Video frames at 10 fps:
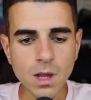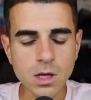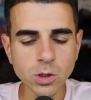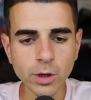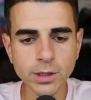
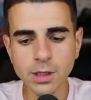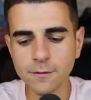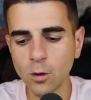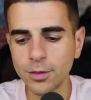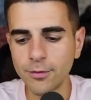So we're into the
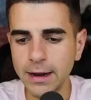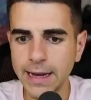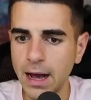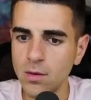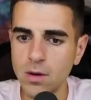4th round
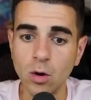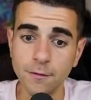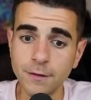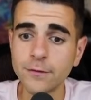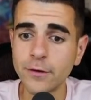now, or
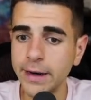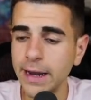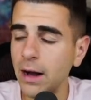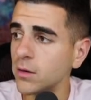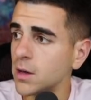the 5th round
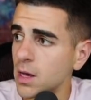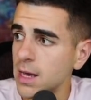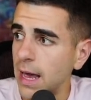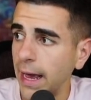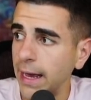now.
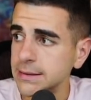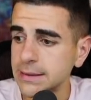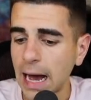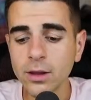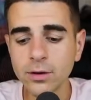And
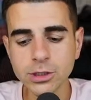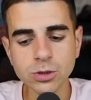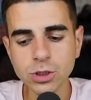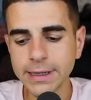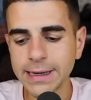Kyler is
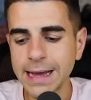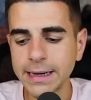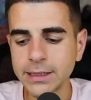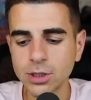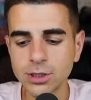usually a guy that
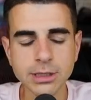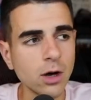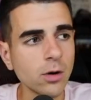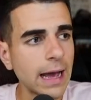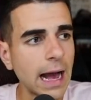I start to say,
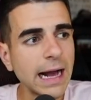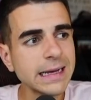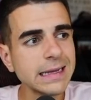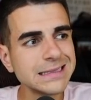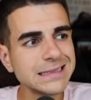okay, I
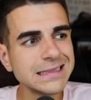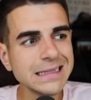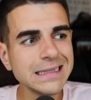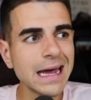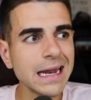can
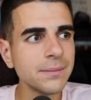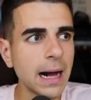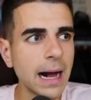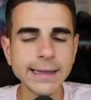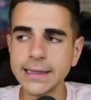see getting
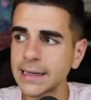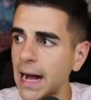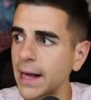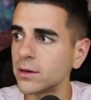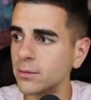behind the
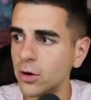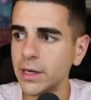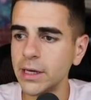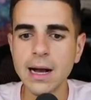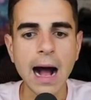Kyler
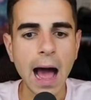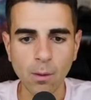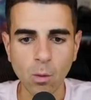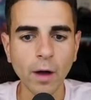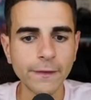Murray. I
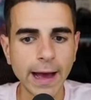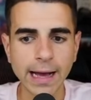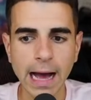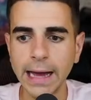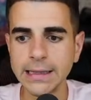want that
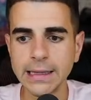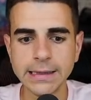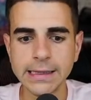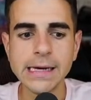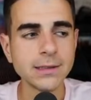guy in like
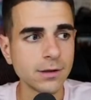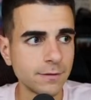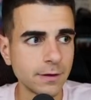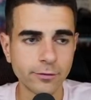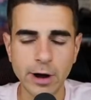the end of the
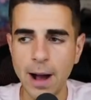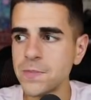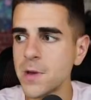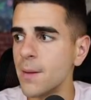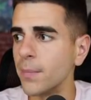5th round.
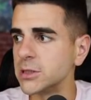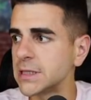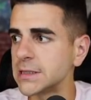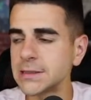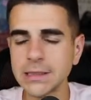But
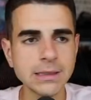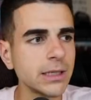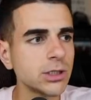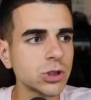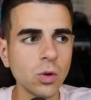since this
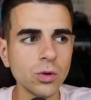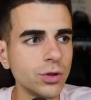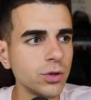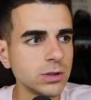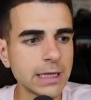like shoulder
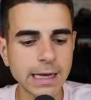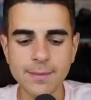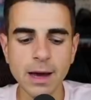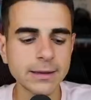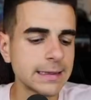news that
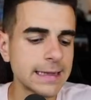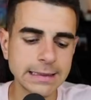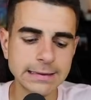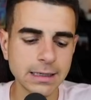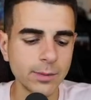came out that
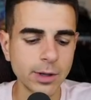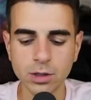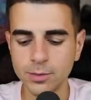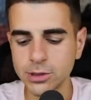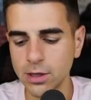Dak's not going to
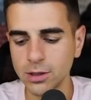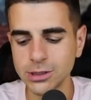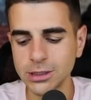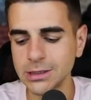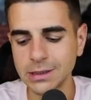be 100% all
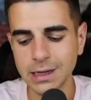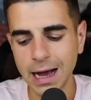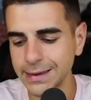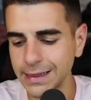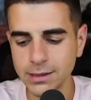season,
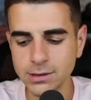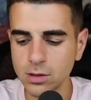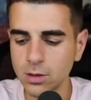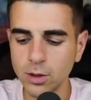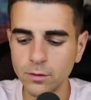I think it's a
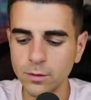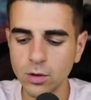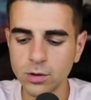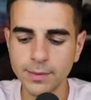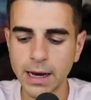little bit
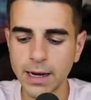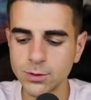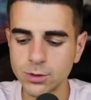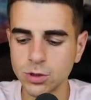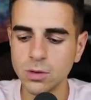overblown, to be honest
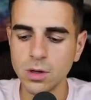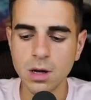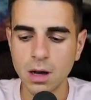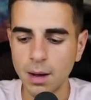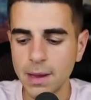with you.
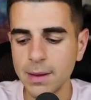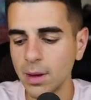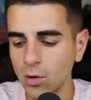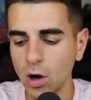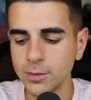Maybe
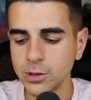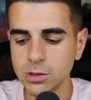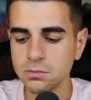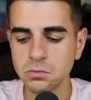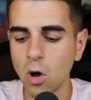I'm wrong, but just
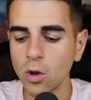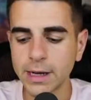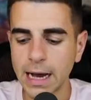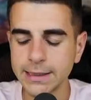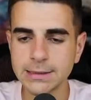all the
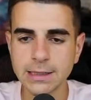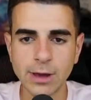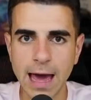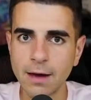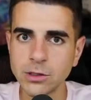context that we
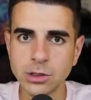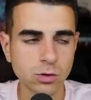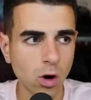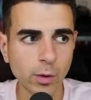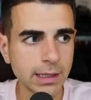have, he's
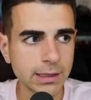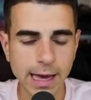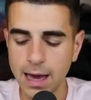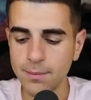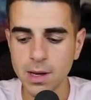throwing in
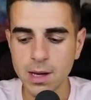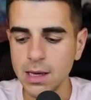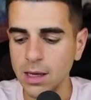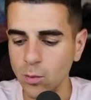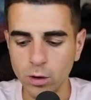camp.
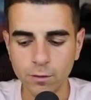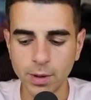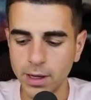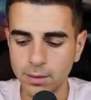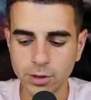He would have
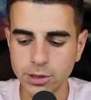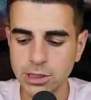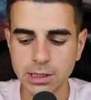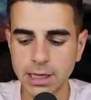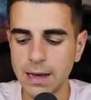played in a
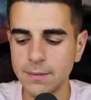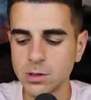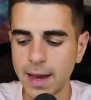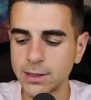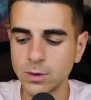preseason game this
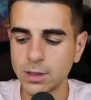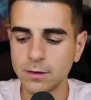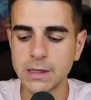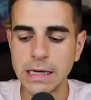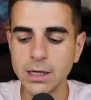past weekend
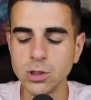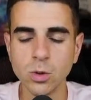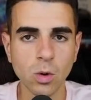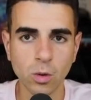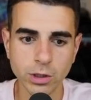if he needed to,
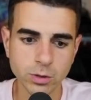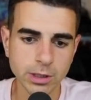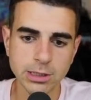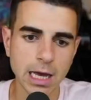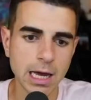according to what
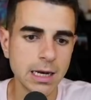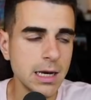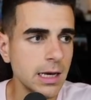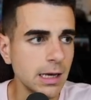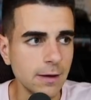they said.
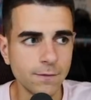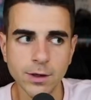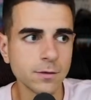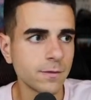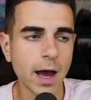He
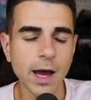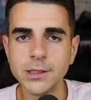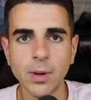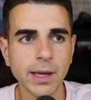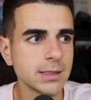feels fine.
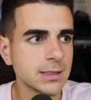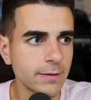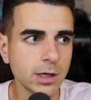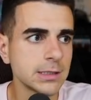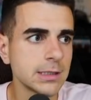He's playing in
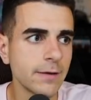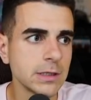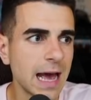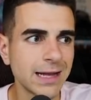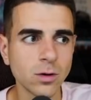
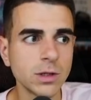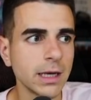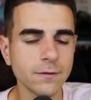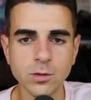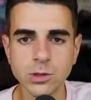7-on-7s. I don't
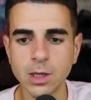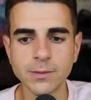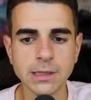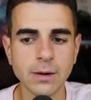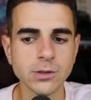think if it was
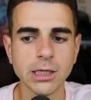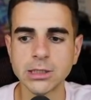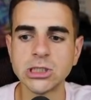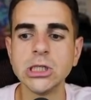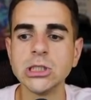something that was like a
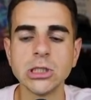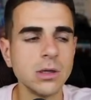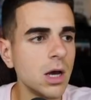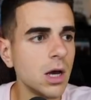season